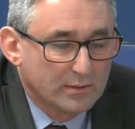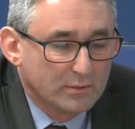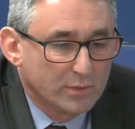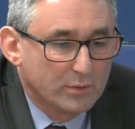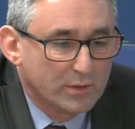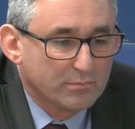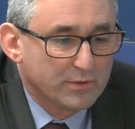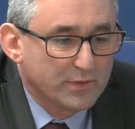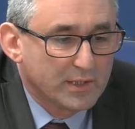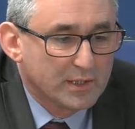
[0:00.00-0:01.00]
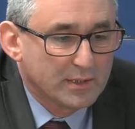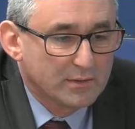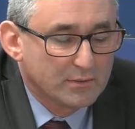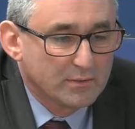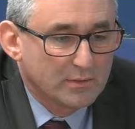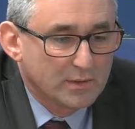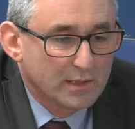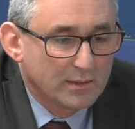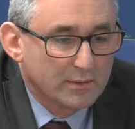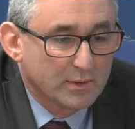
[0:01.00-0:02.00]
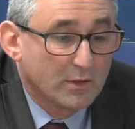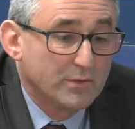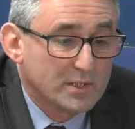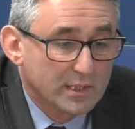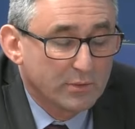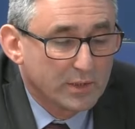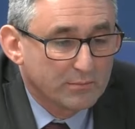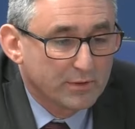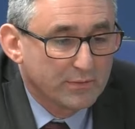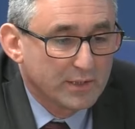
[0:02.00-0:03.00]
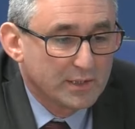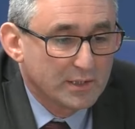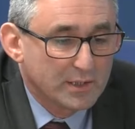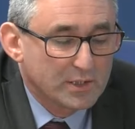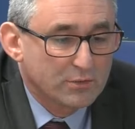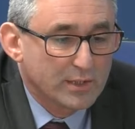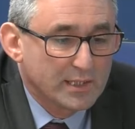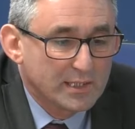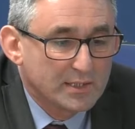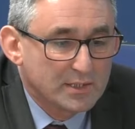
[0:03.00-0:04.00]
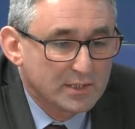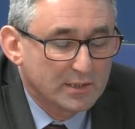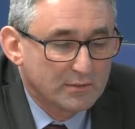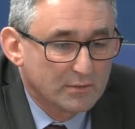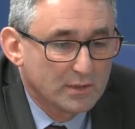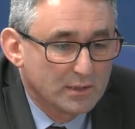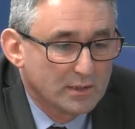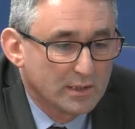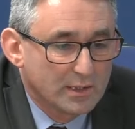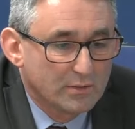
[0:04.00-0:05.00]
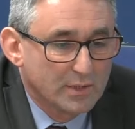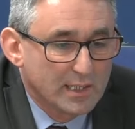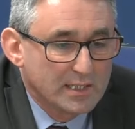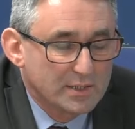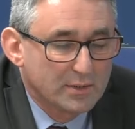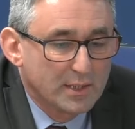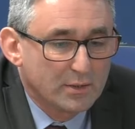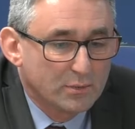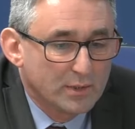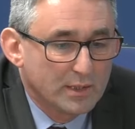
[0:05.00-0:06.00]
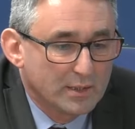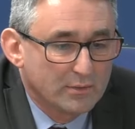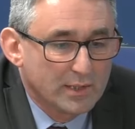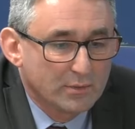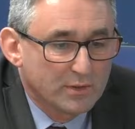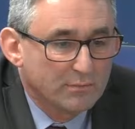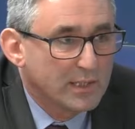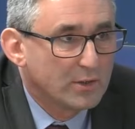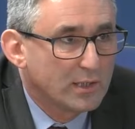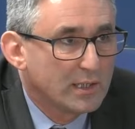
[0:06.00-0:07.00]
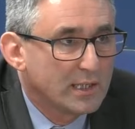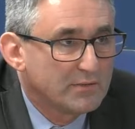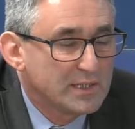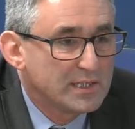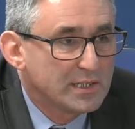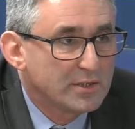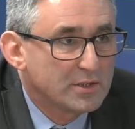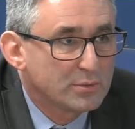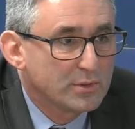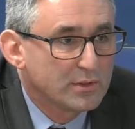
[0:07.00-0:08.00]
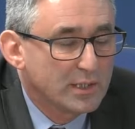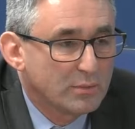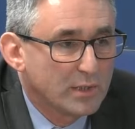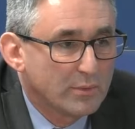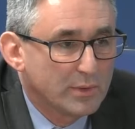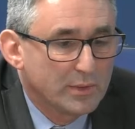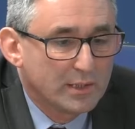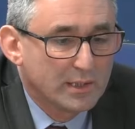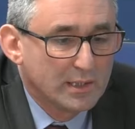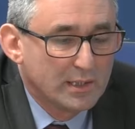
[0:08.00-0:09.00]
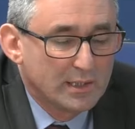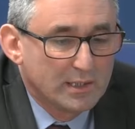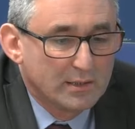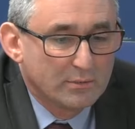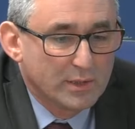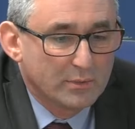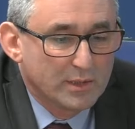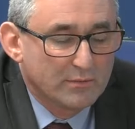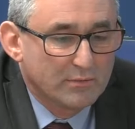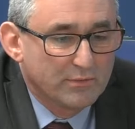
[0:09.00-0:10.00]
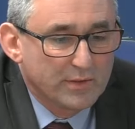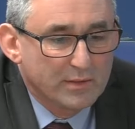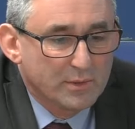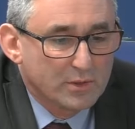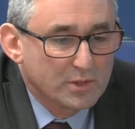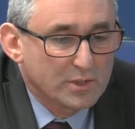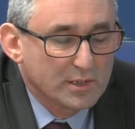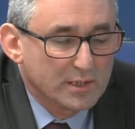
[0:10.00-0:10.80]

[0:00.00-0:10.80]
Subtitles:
we would have preferred obviously we would have preferred a straight answer, yes, no, that would have made all our lives easier because we would have known where we were. We were very much,